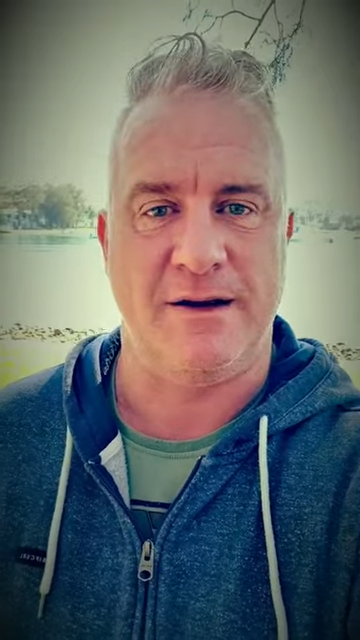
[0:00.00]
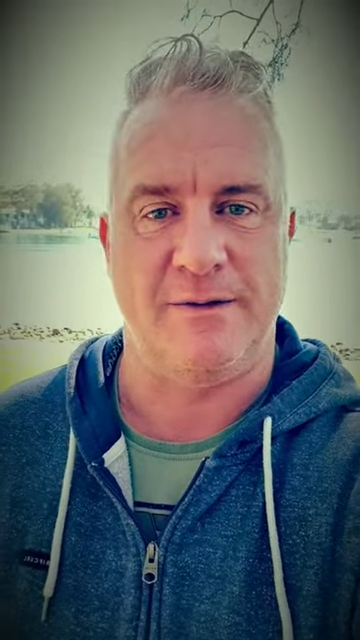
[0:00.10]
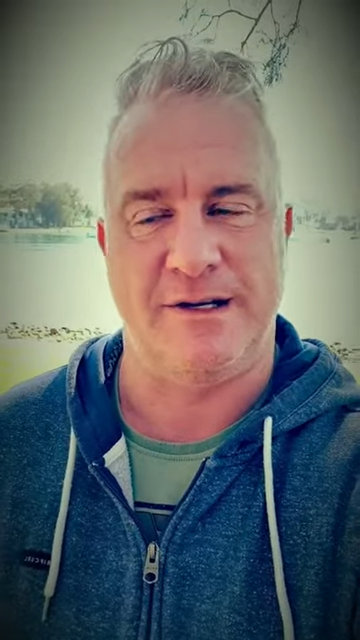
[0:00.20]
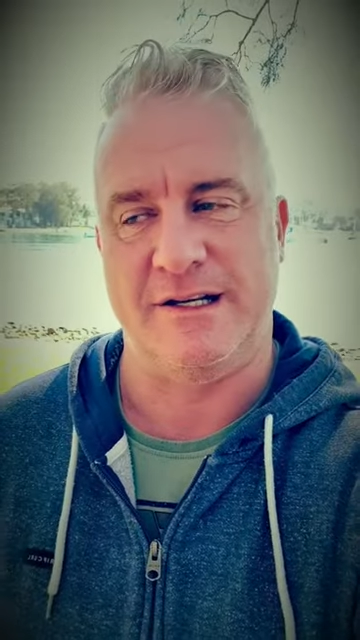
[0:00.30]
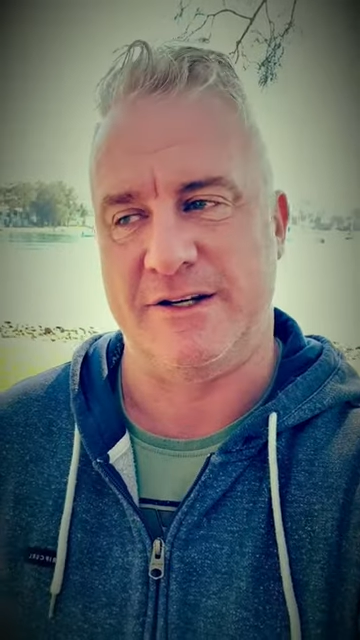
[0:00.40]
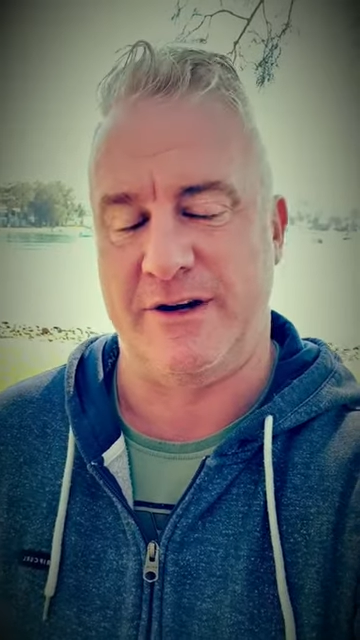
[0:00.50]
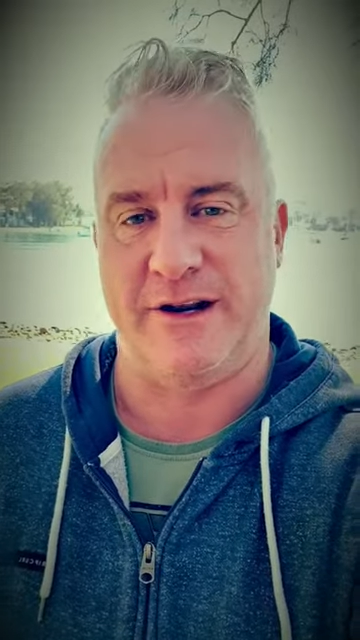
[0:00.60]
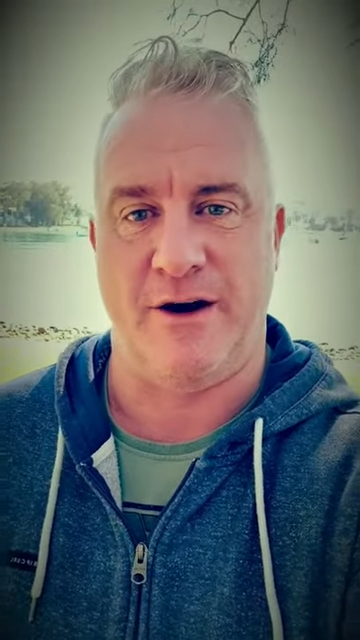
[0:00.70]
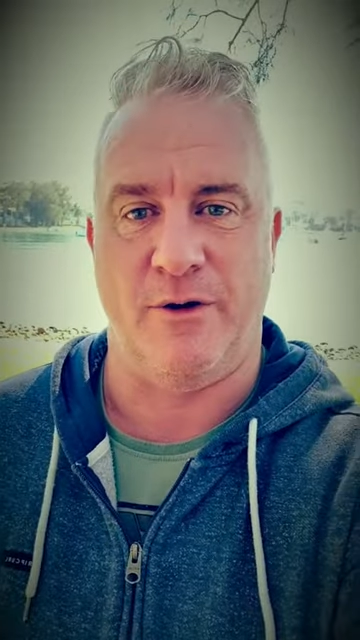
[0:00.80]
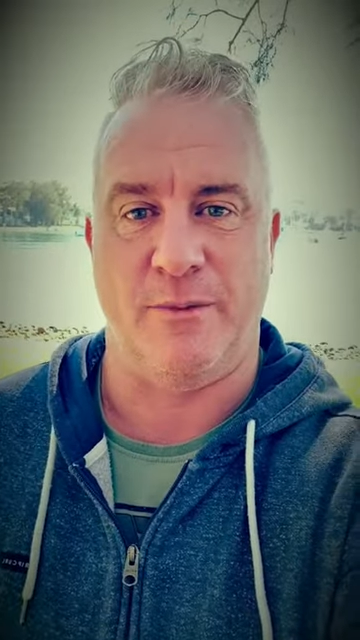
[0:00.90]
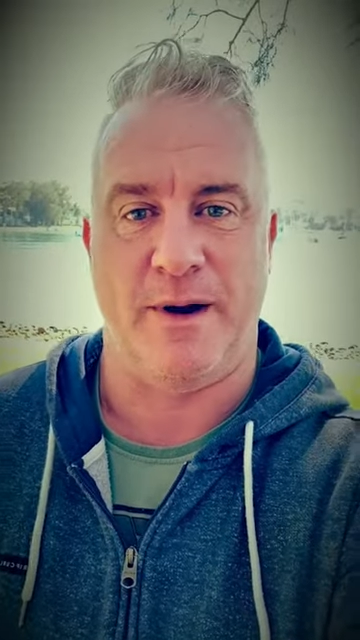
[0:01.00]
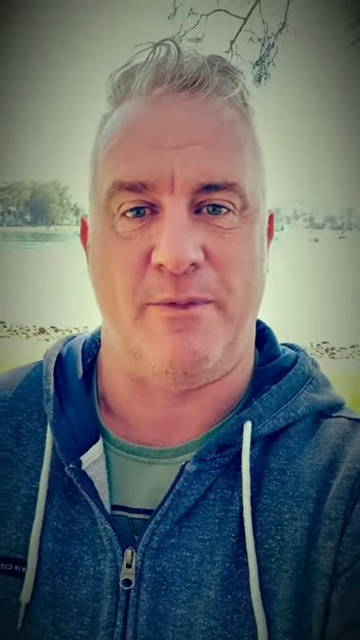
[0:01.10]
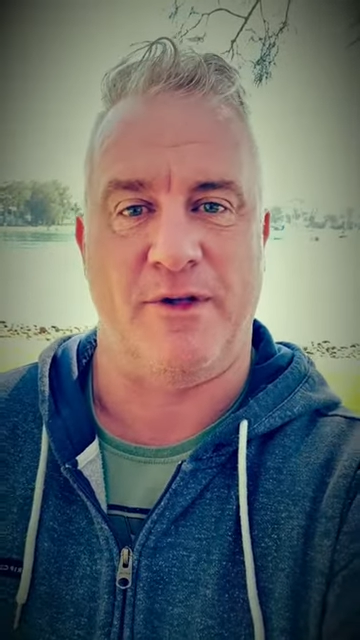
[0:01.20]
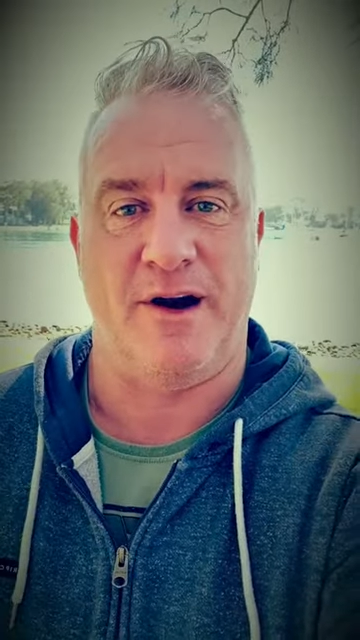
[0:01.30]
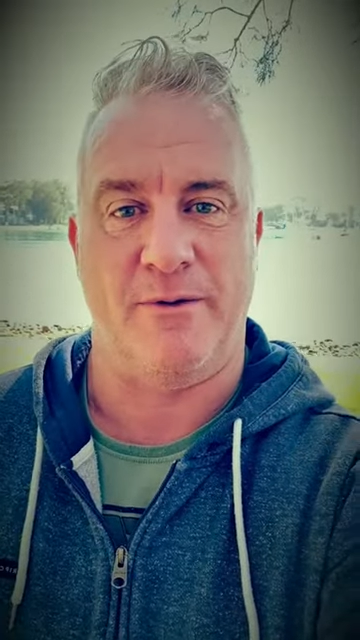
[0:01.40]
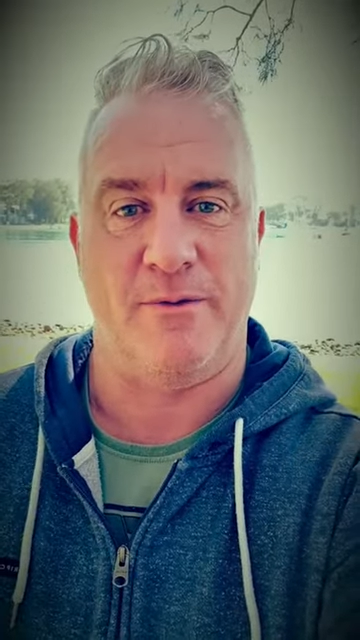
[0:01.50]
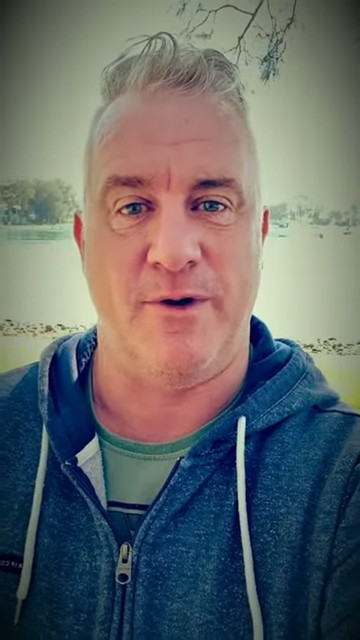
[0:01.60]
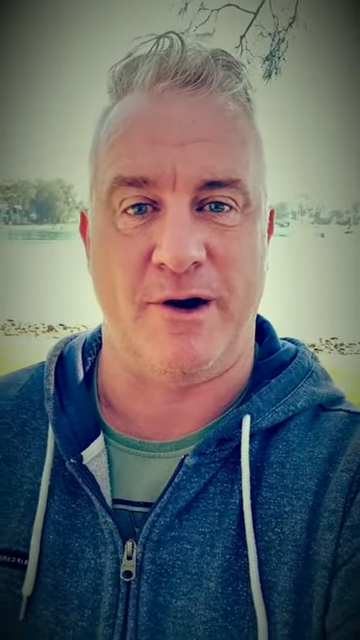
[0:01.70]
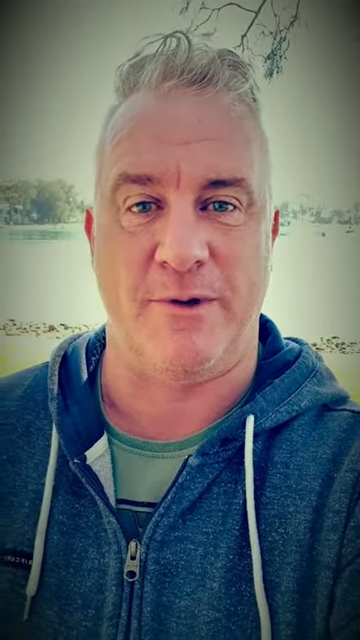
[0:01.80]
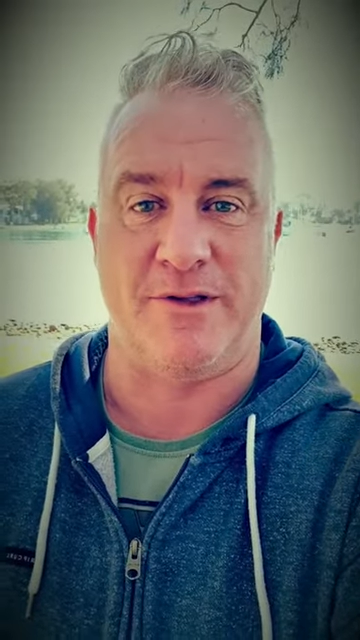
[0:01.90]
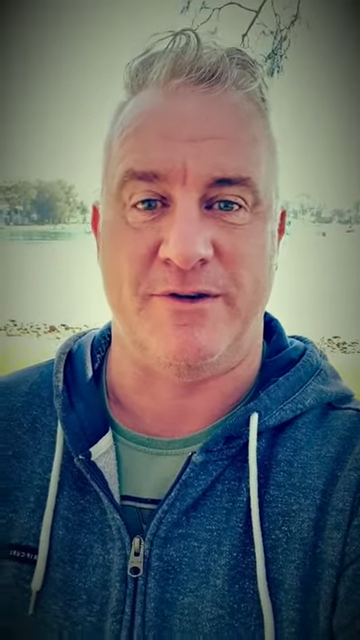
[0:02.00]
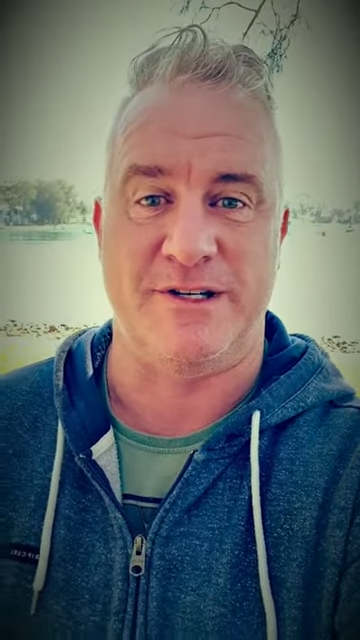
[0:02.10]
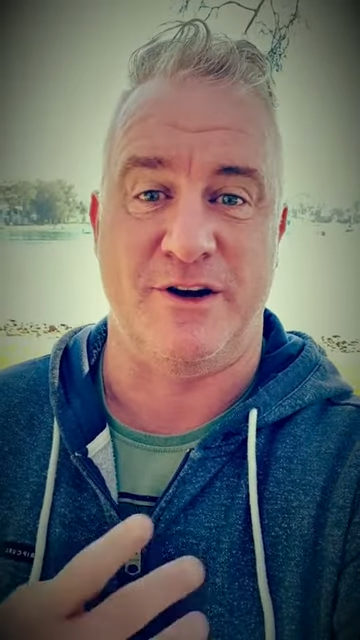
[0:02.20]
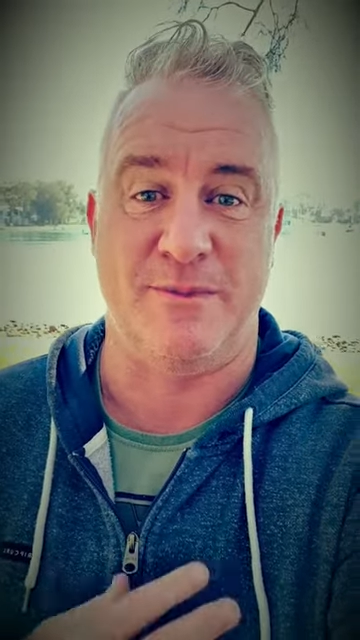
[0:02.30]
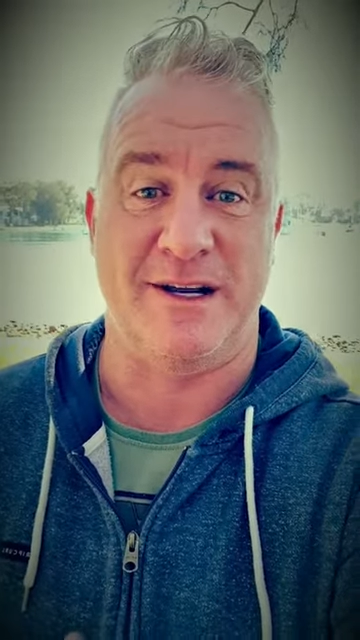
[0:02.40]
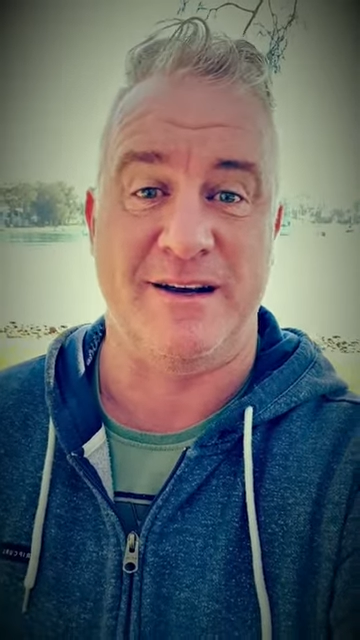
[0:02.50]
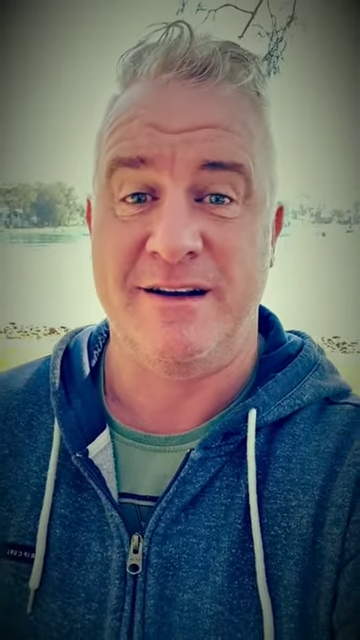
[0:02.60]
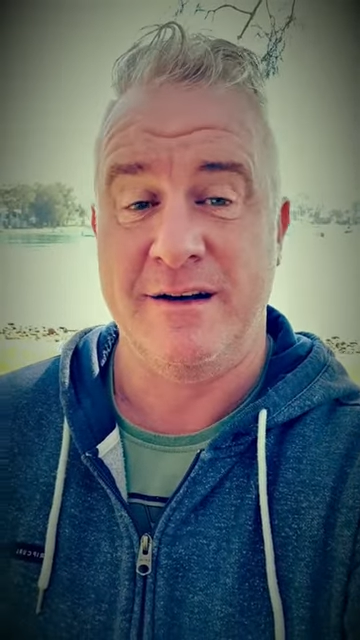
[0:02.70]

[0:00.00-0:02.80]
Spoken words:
considering, you know, all the people that I work with who tell me